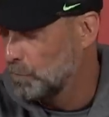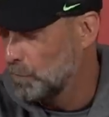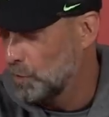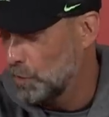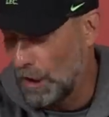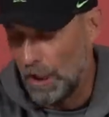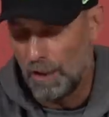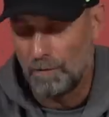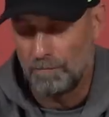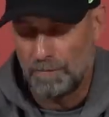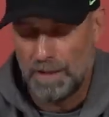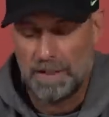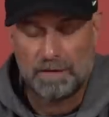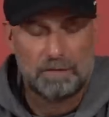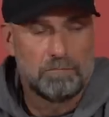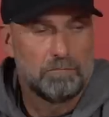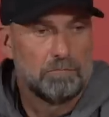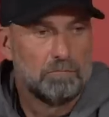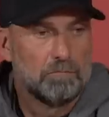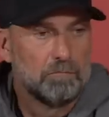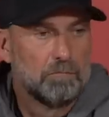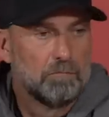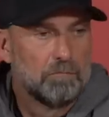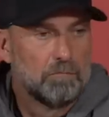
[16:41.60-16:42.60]
Yeah, but
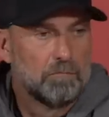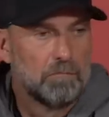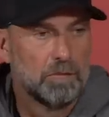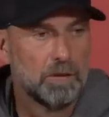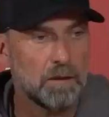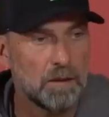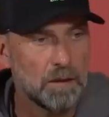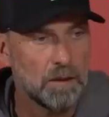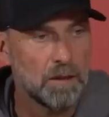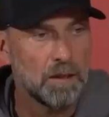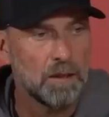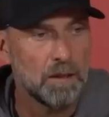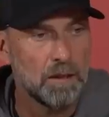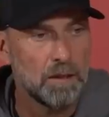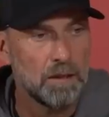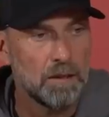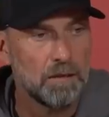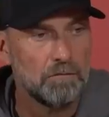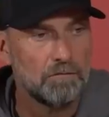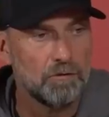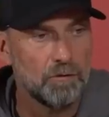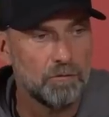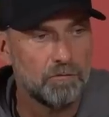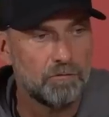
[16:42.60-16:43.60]

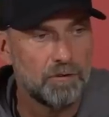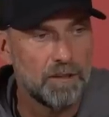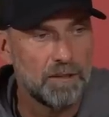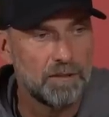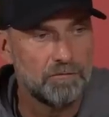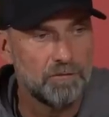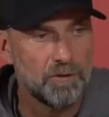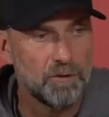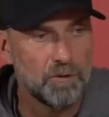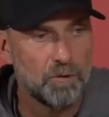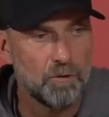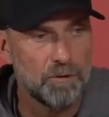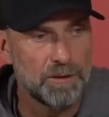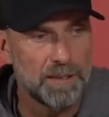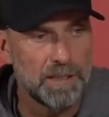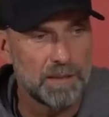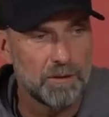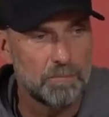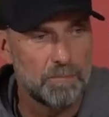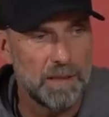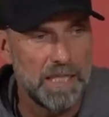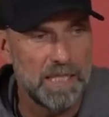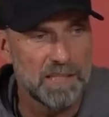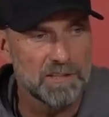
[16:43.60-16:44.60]
if you know
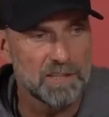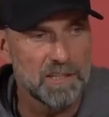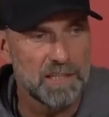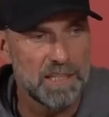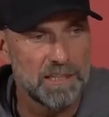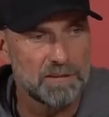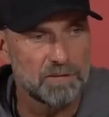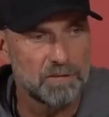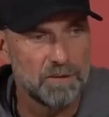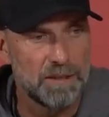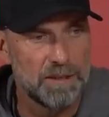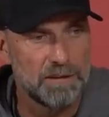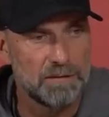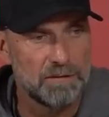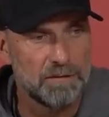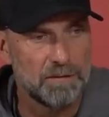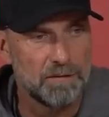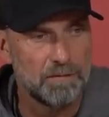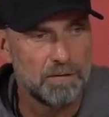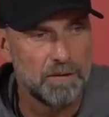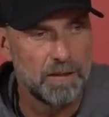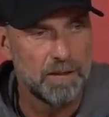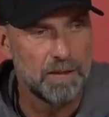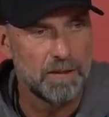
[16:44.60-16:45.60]
another passer like Trent,
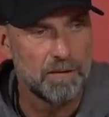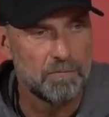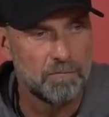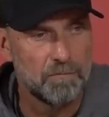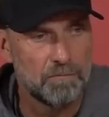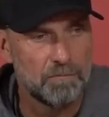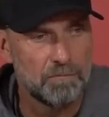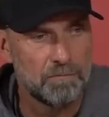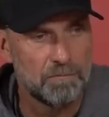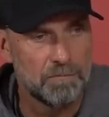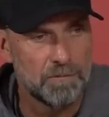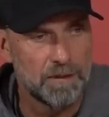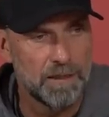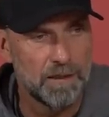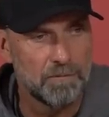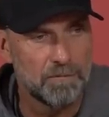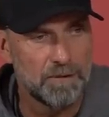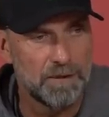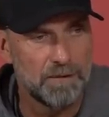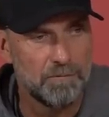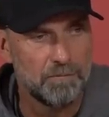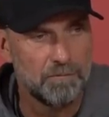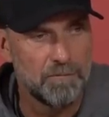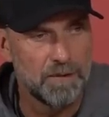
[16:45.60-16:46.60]
tell
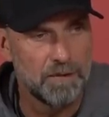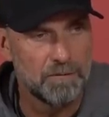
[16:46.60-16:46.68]
me.